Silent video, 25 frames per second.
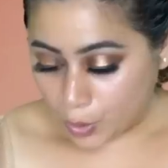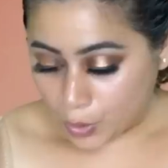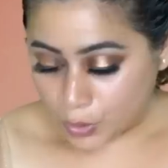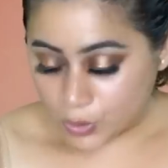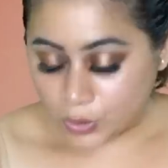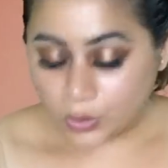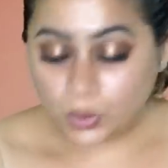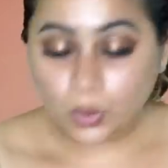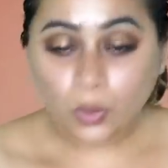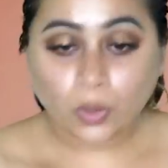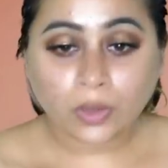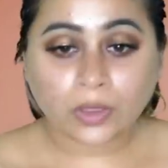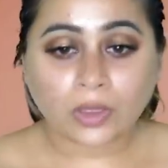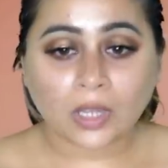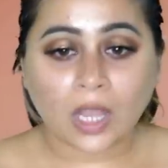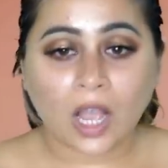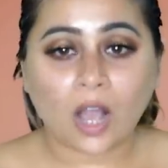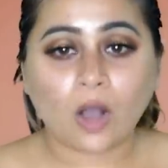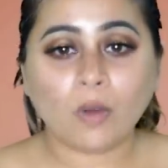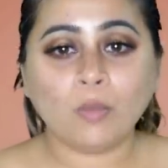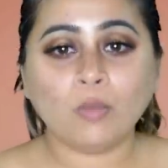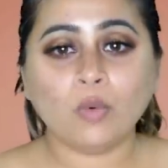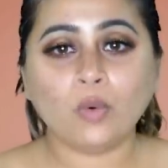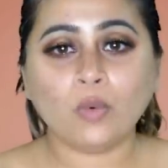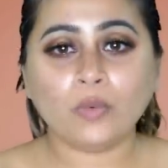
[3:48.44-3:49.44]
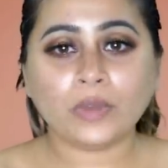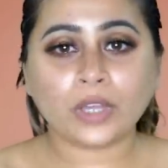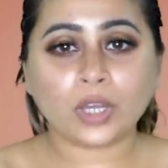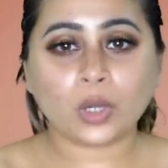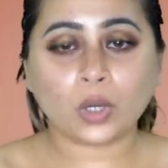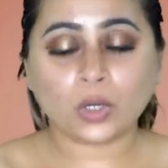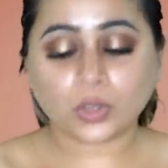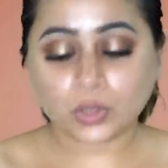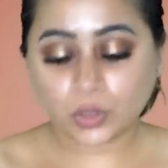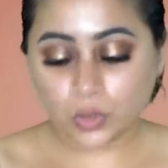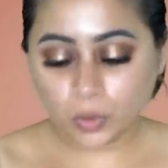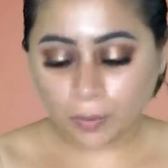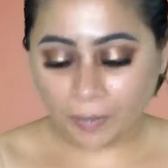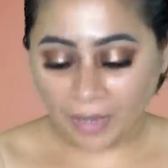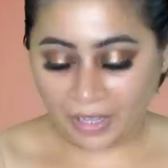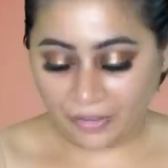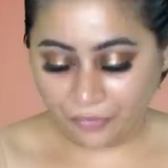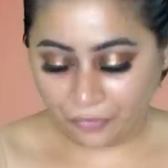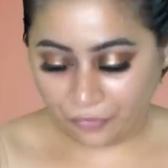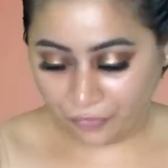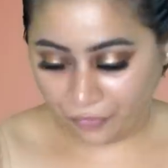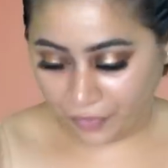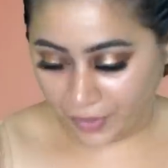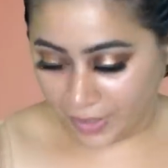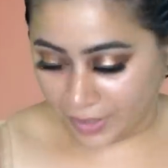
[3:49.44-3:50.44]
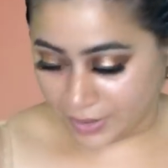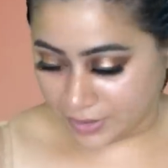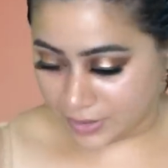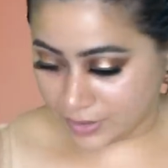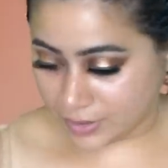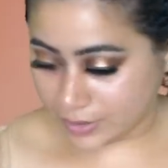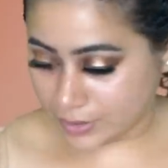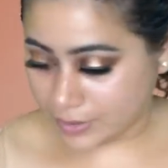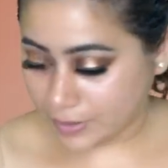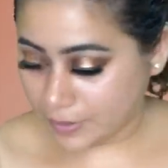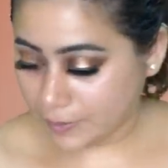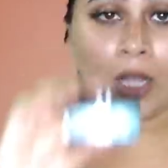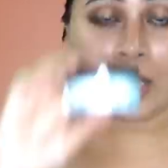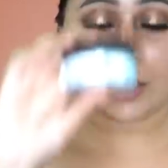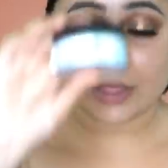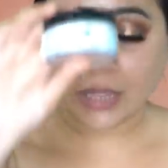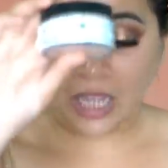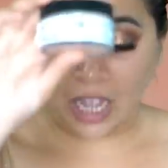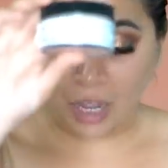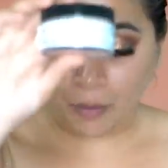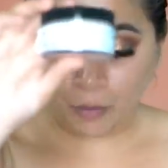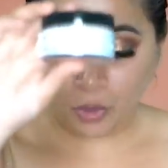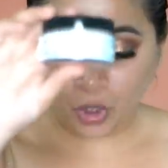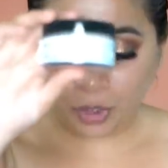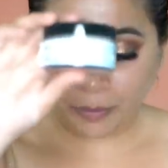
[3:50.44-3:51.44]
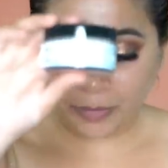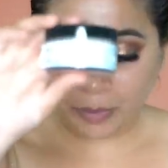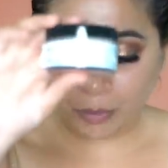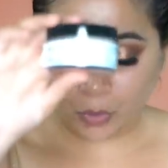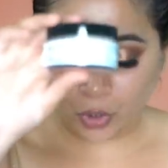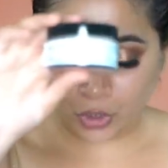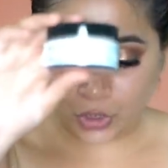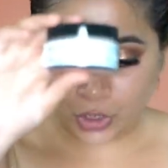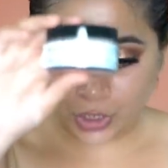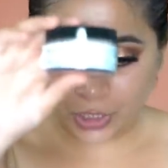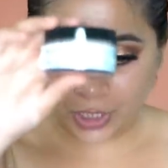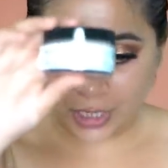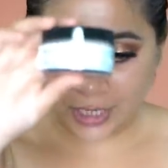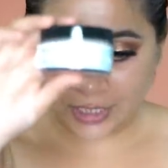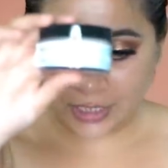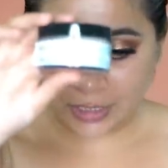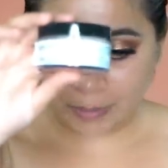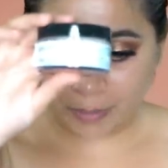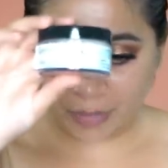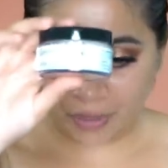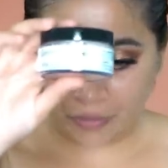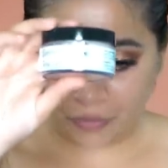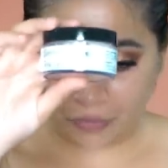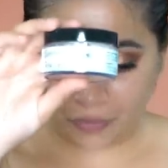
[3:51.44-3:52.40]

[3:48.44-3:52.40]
So now moving on to my face. Now I'm going to be moisturizing my